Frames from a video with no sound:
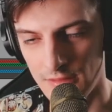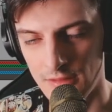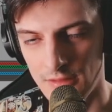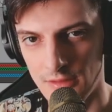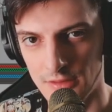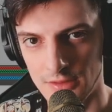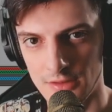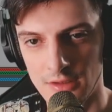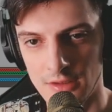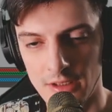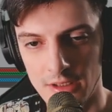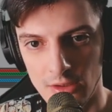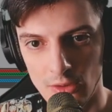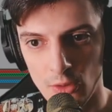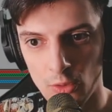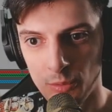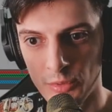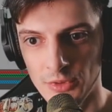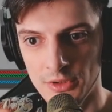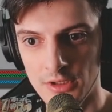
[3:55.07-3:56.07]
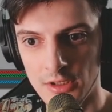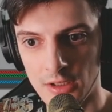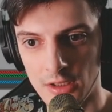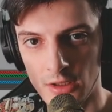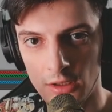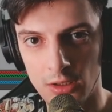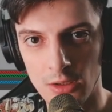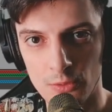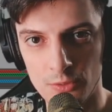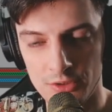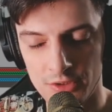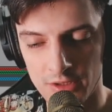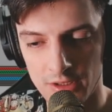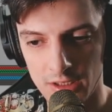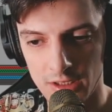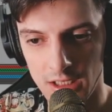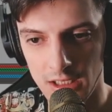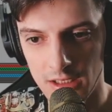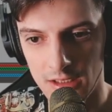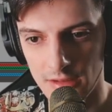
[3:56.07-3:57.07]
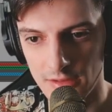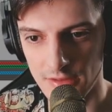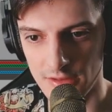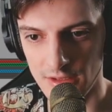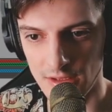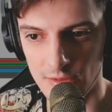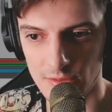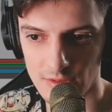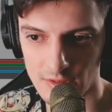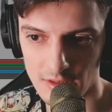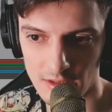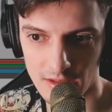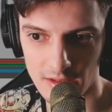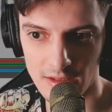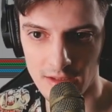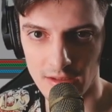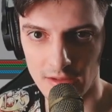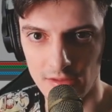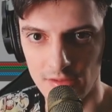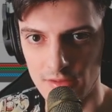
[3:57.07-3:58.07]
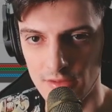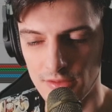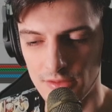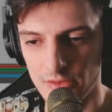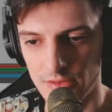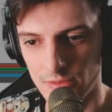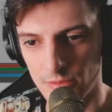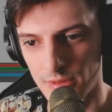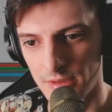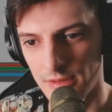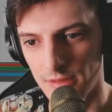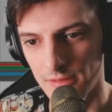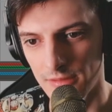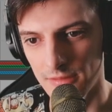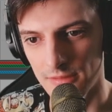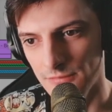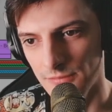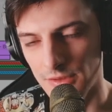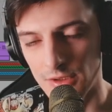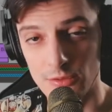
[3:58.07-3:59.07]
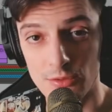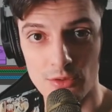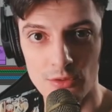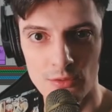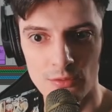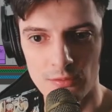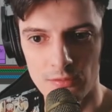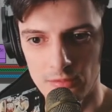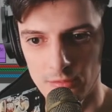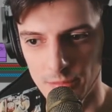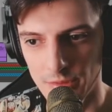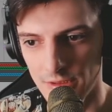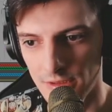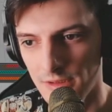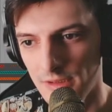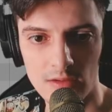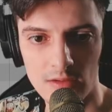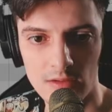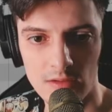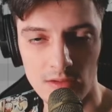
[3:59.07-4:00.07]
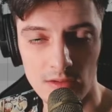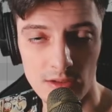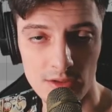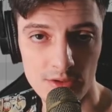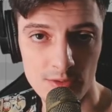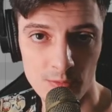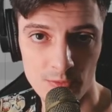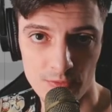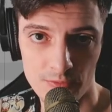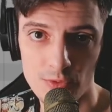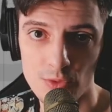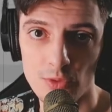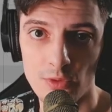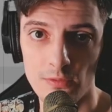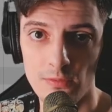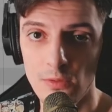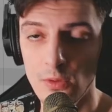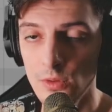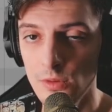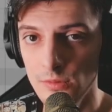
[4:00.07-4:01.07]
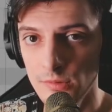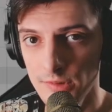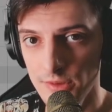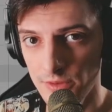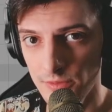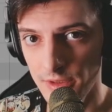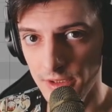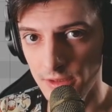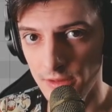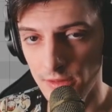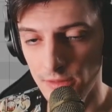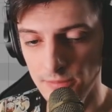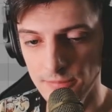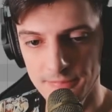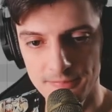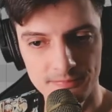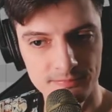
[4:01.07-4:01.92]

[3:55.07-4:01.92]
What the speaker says: It's like opening and closing again, sounds like that. It's really sounds cool for me. Let's move to vocals right now.